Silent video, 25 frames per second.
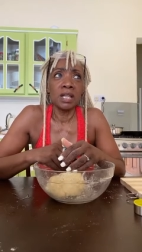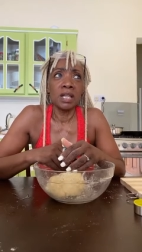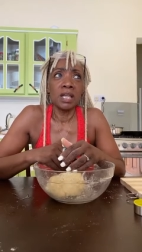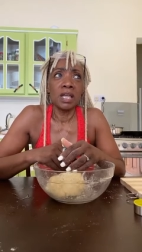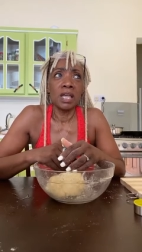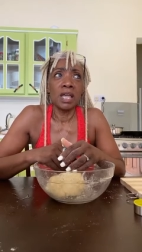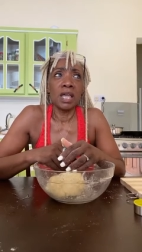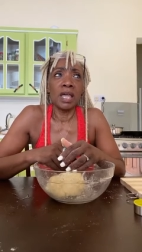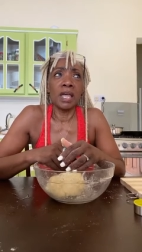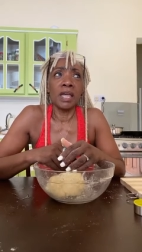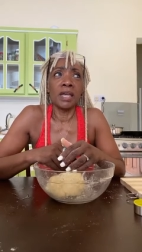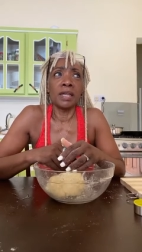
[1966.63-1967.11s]
I'm
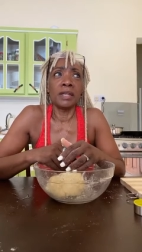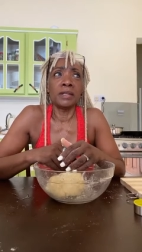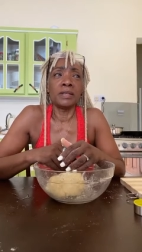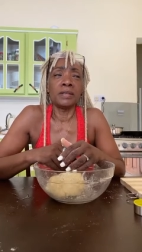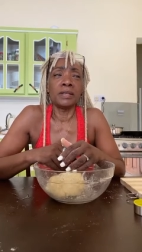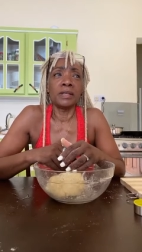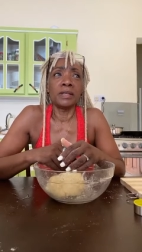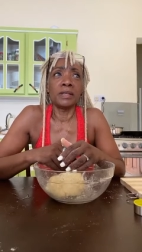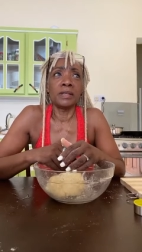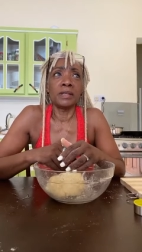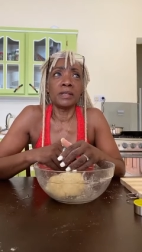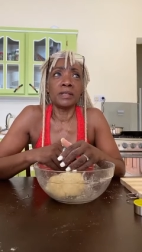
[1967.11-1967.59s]
like,
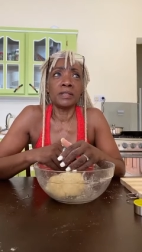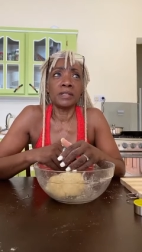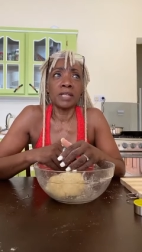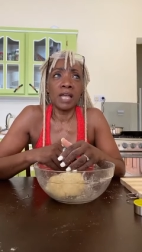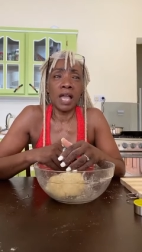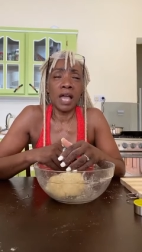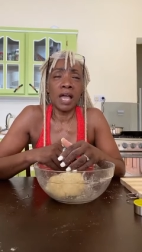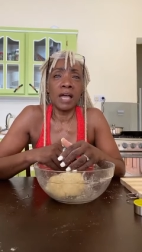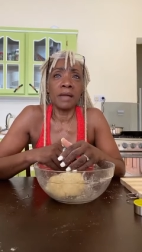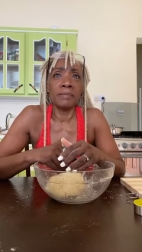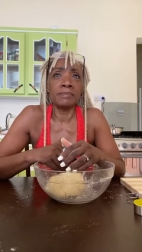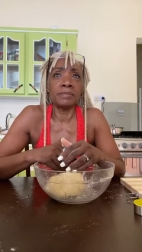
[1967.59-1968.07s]

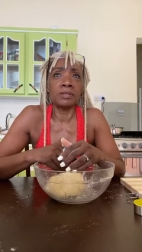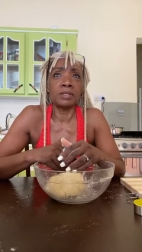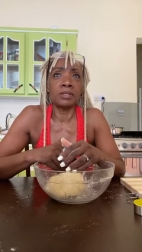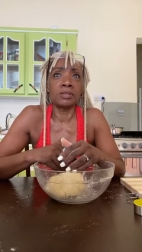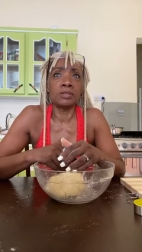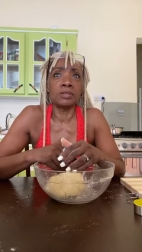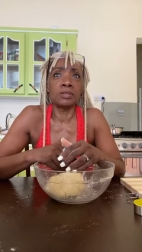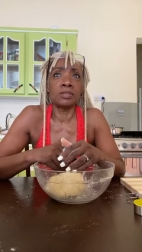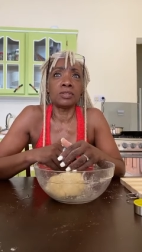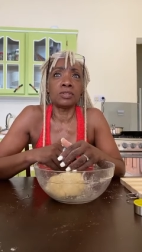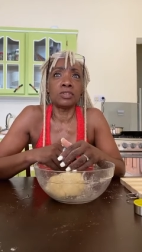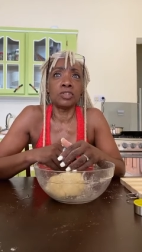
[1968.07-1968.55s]
I will
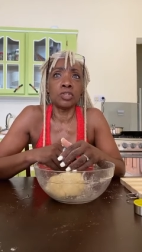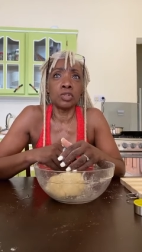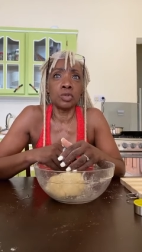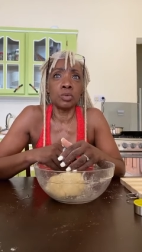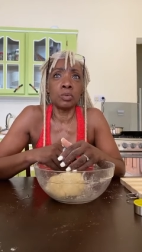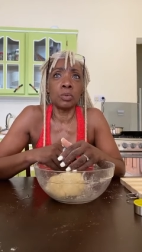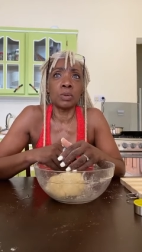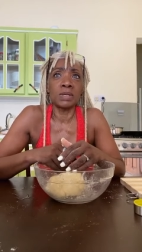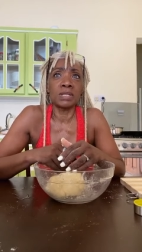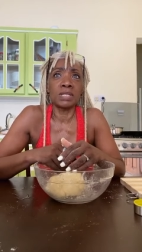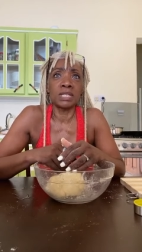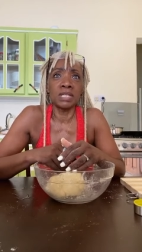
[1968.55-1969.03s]
say this
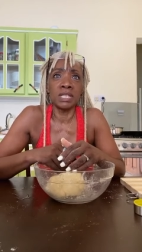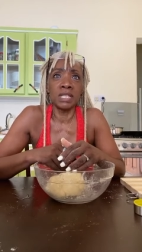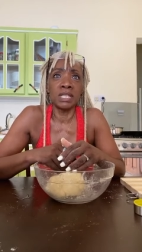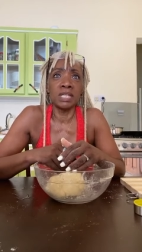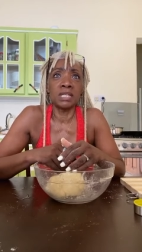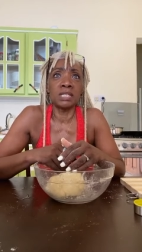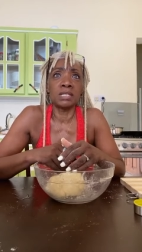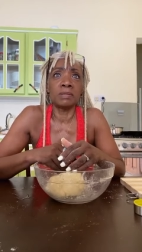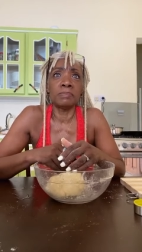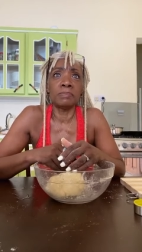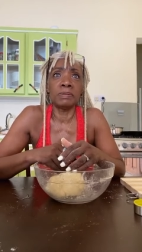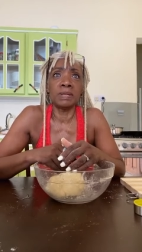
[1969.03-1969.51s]
point
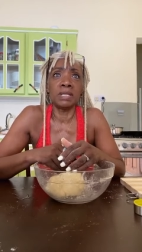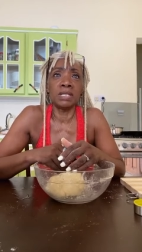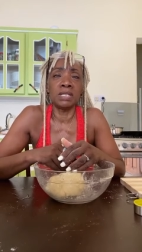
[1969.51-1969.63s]
blank.